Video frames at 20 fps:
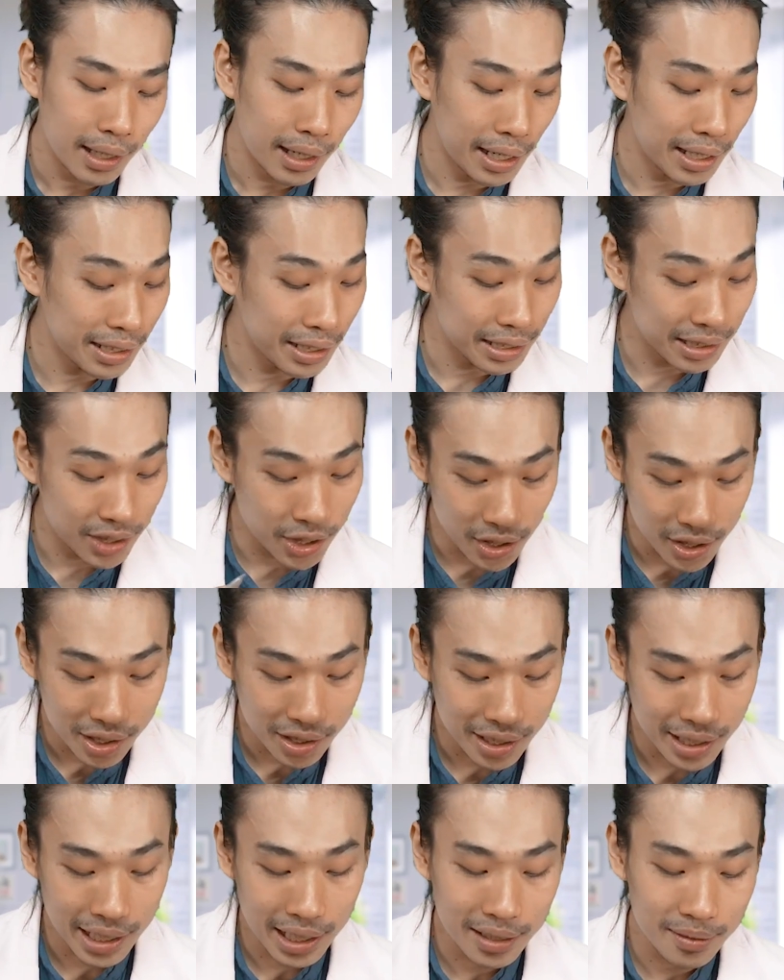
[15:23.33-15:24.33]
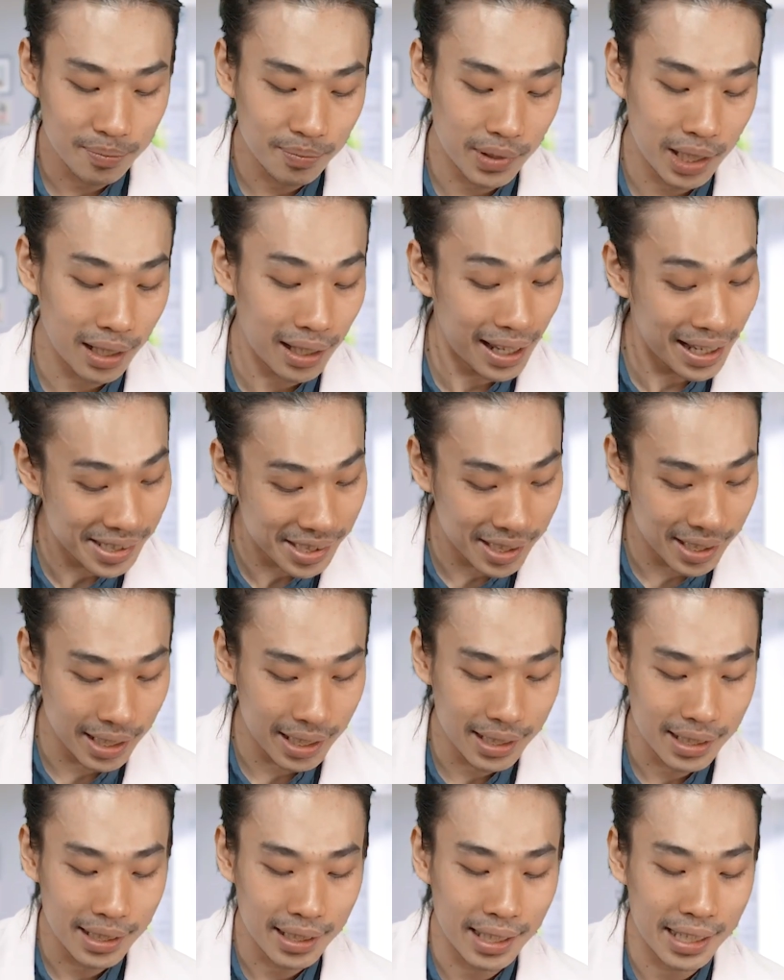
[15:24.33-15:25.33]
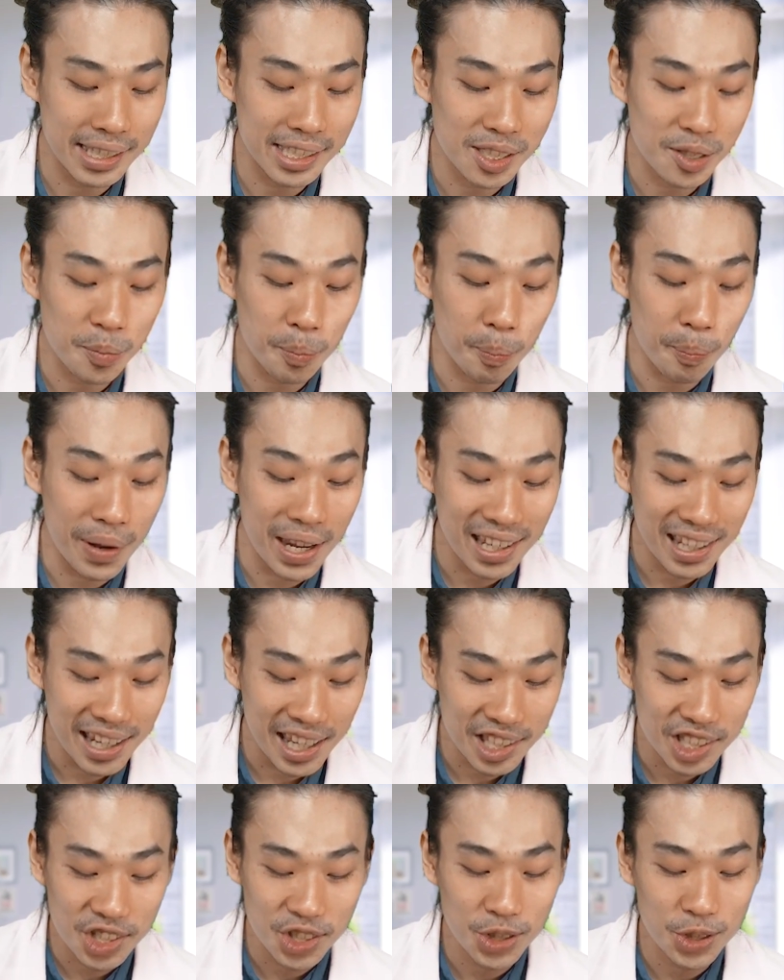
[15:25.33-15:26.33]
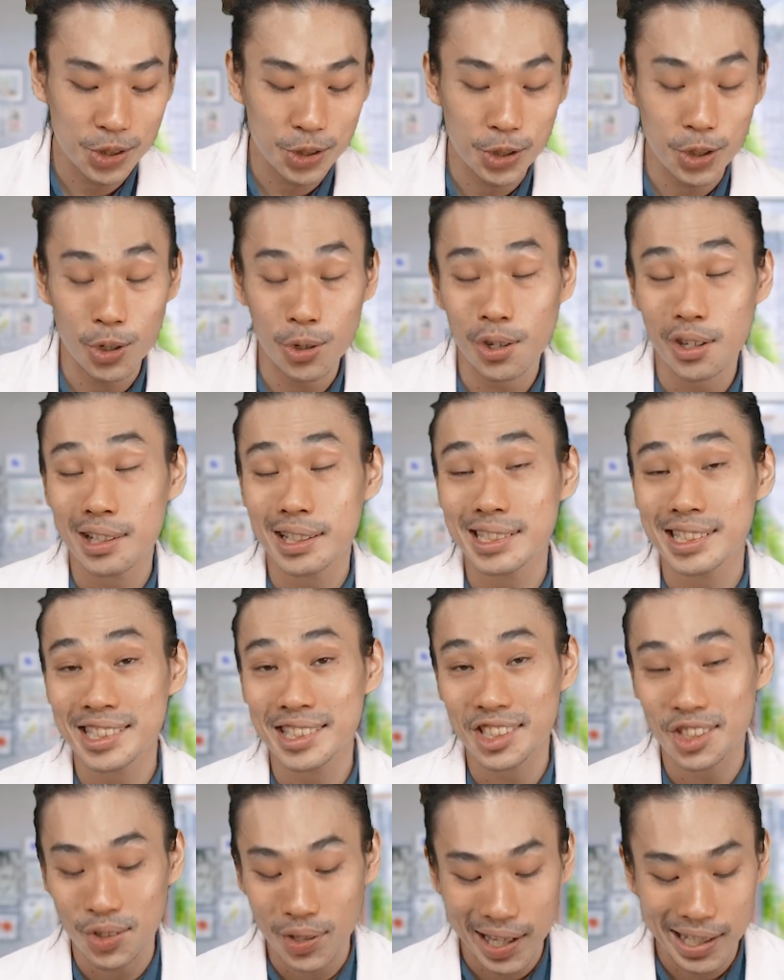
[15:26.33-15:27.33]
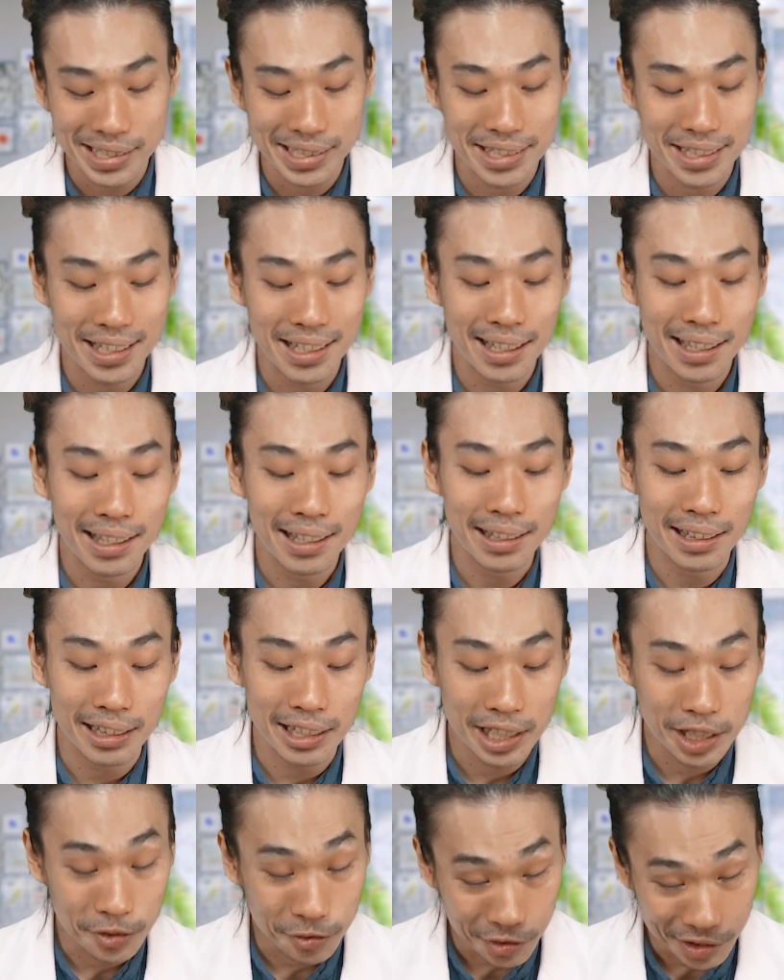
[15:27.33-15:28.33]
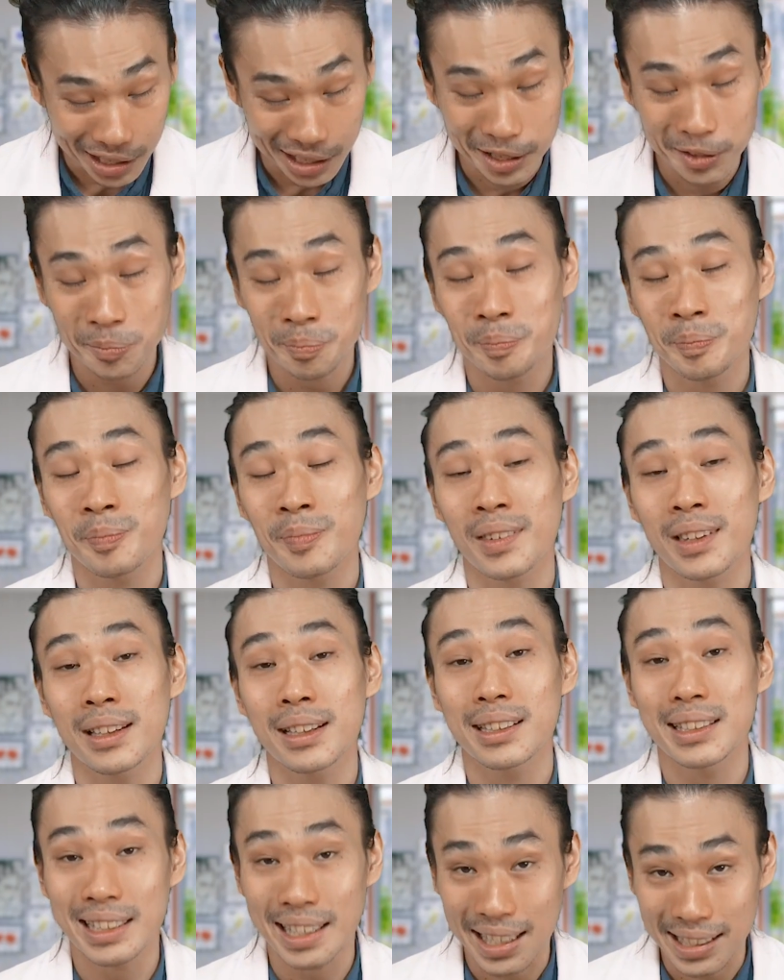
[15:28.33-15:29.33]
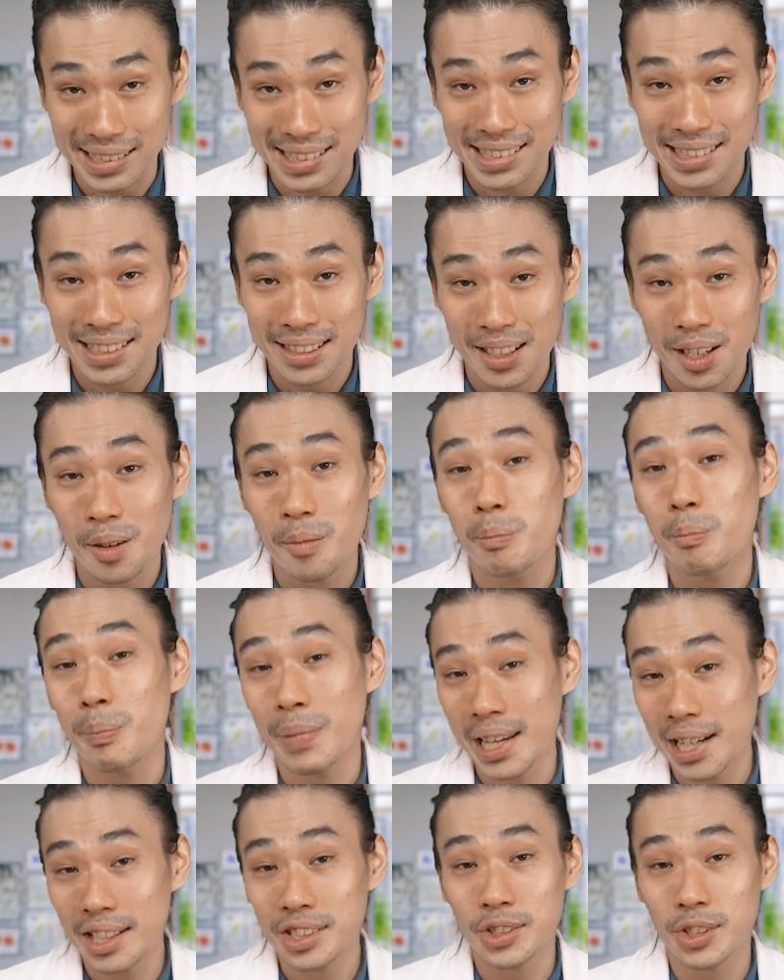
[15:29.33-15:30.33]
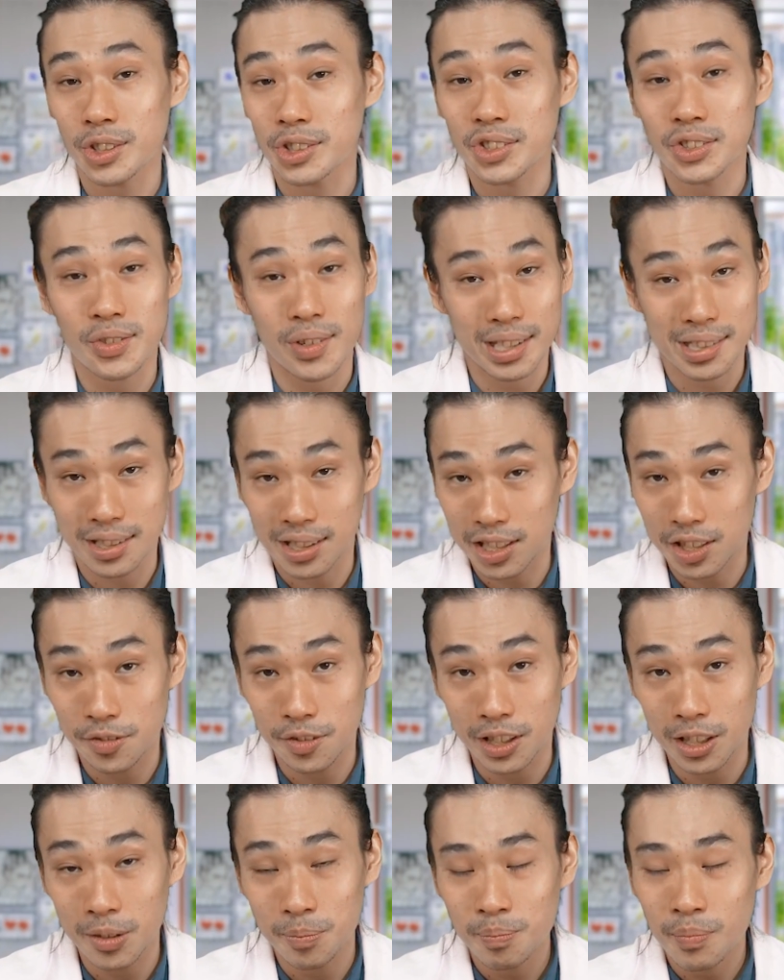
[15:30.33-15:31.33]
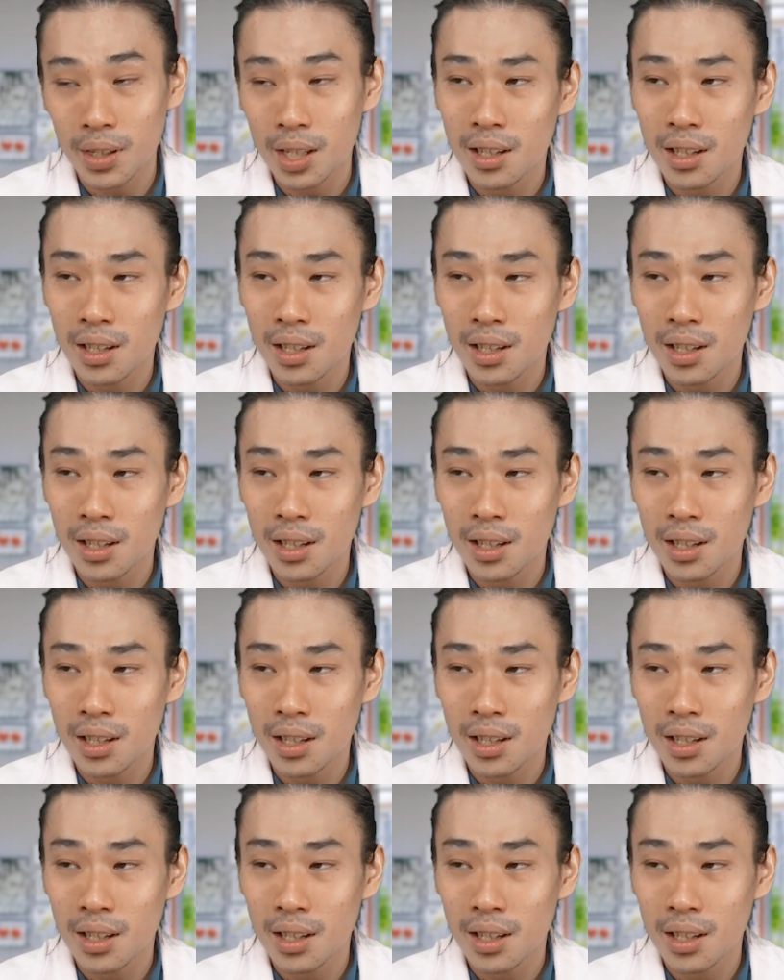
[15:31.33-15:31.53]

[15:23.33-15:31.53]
And the third thing, the last thing, is manage your stress level. Yes, manage your stress level.